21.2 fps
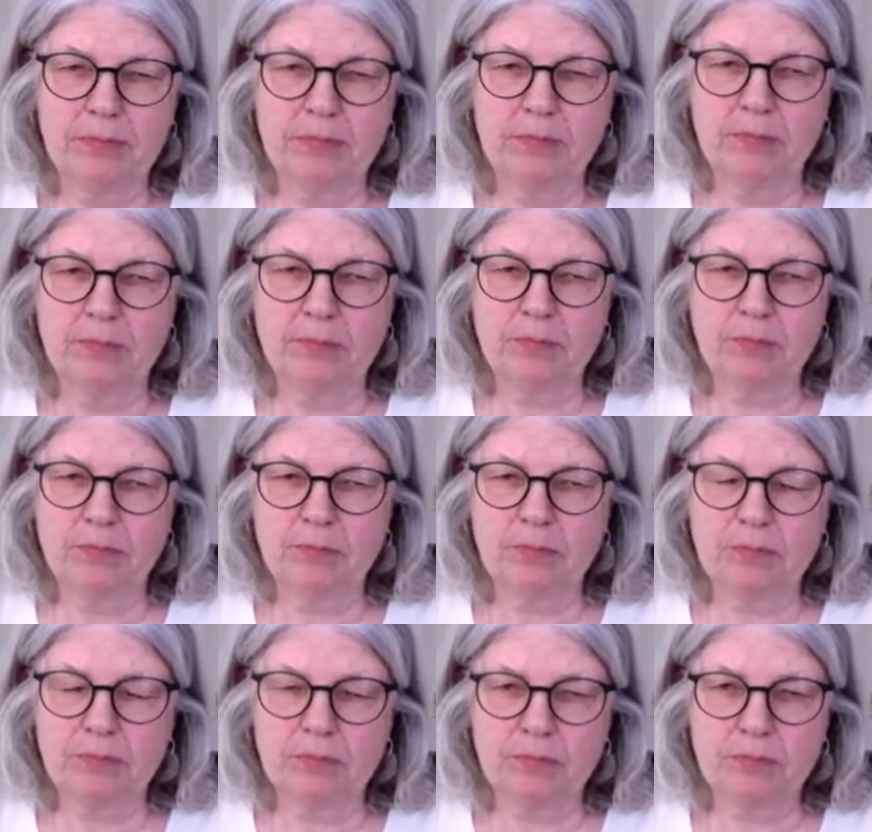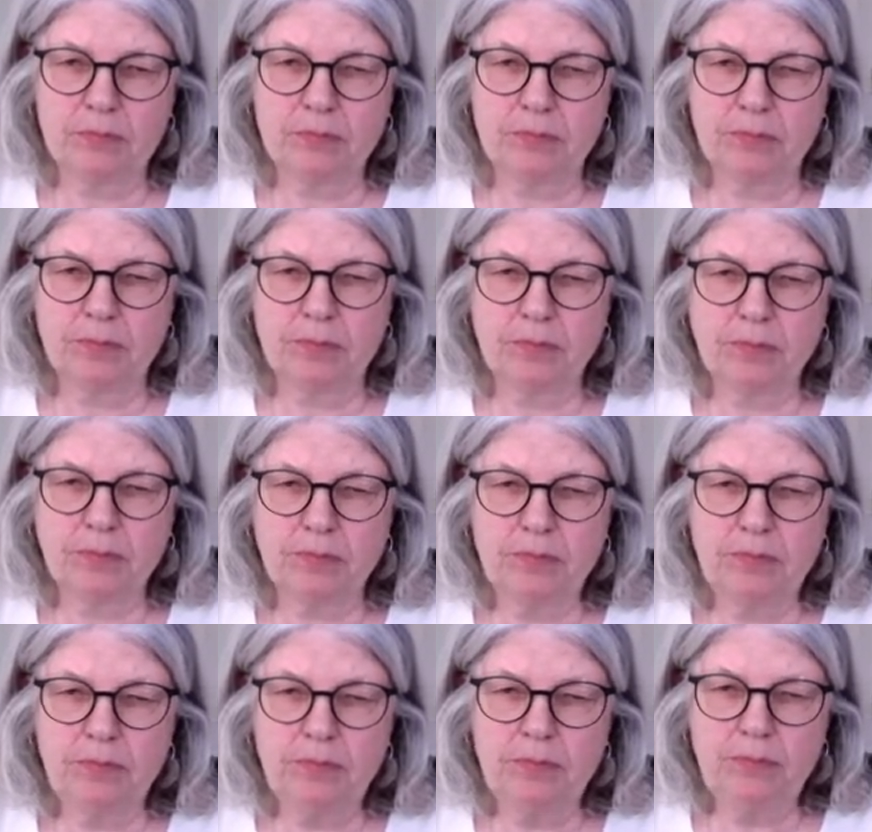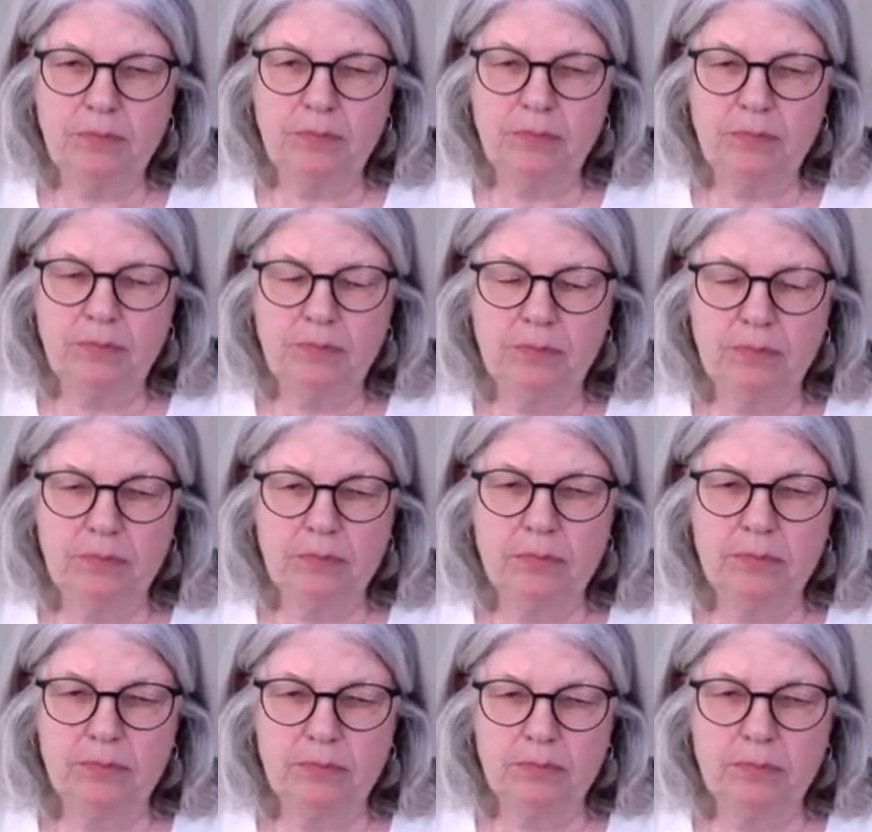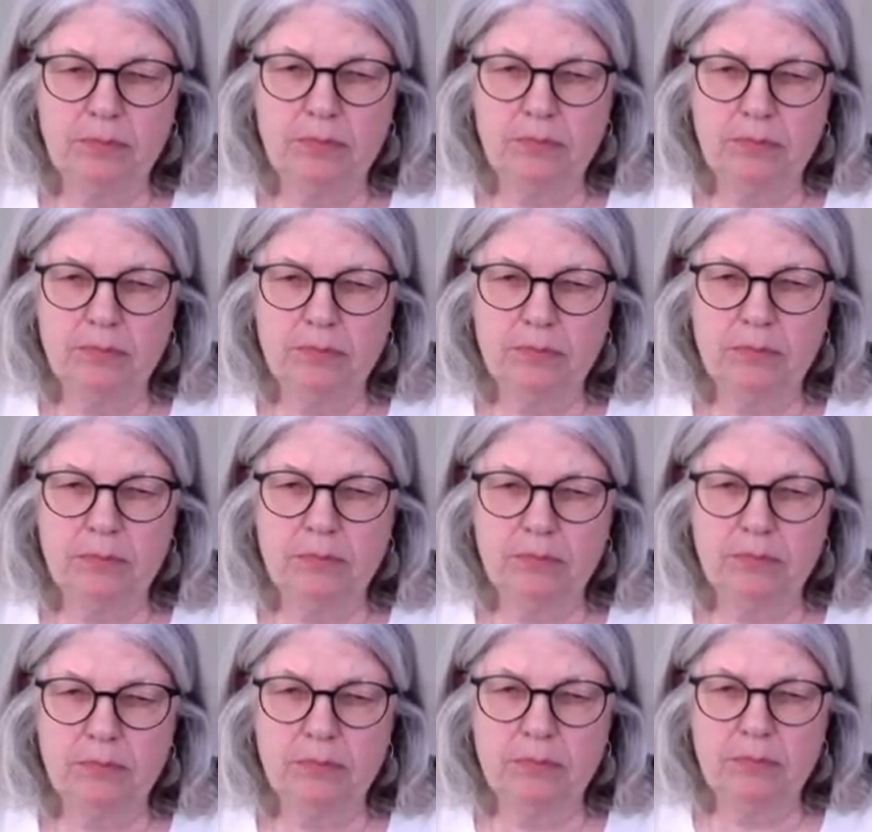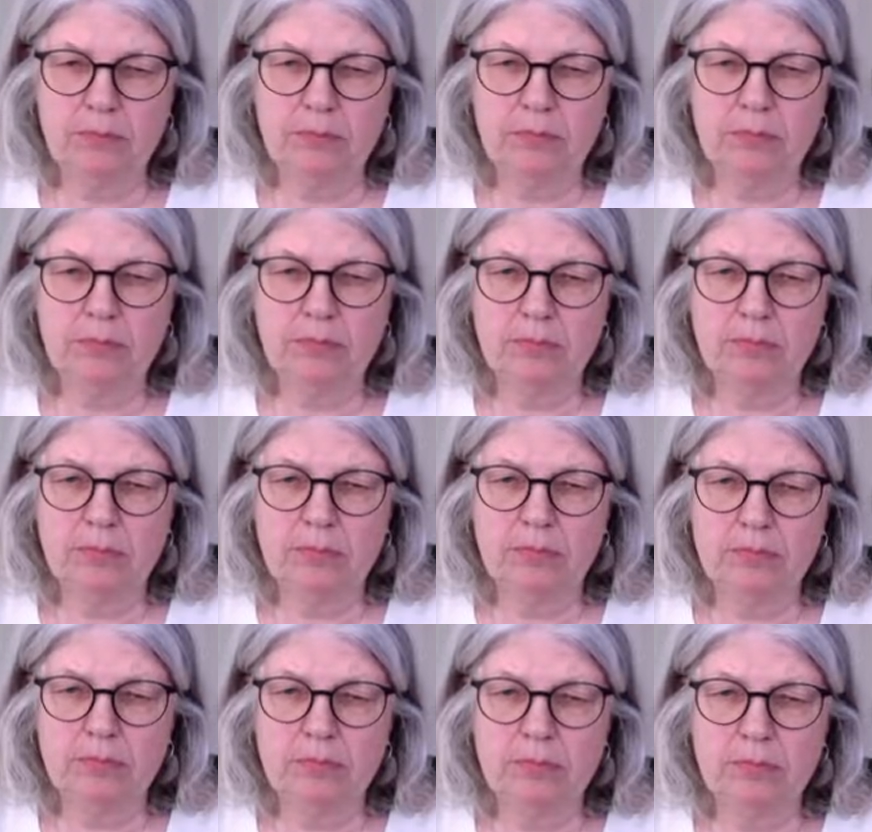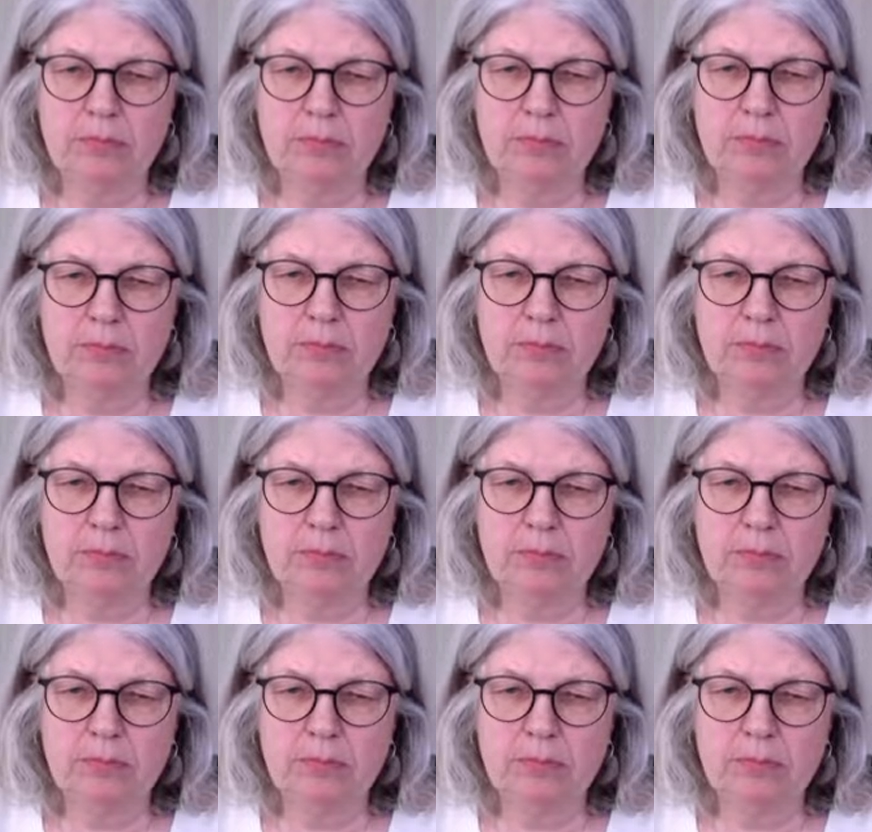(silent)